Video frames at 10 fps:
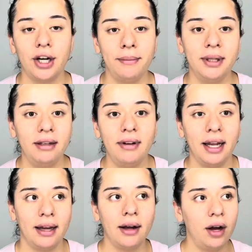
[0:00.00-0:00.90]
not believe it.
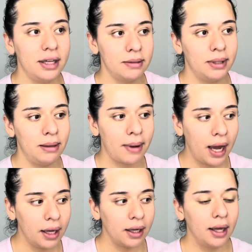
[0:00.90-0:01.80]
Like, I got his money
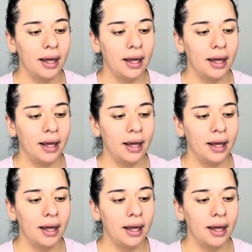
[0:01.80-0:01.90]
back.